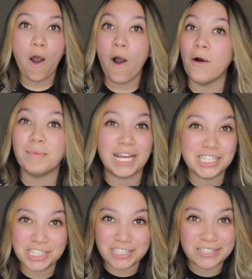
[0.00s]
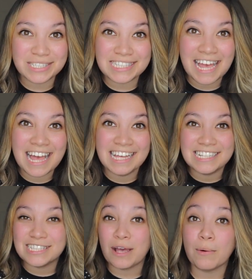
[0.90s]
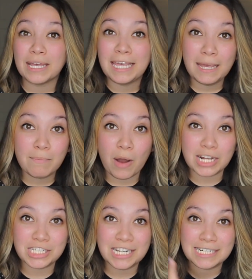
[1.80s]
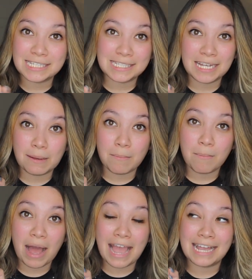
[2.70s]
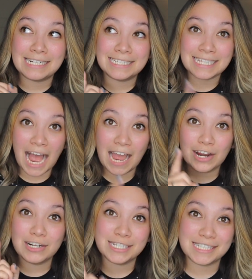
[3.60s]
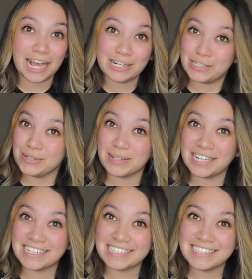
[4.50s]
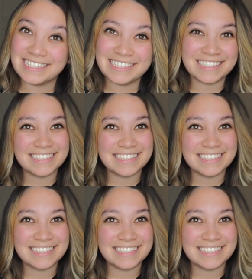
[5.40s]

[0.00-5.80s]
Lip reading: all my shoes. So keep watching to see my entire designer shoe collection.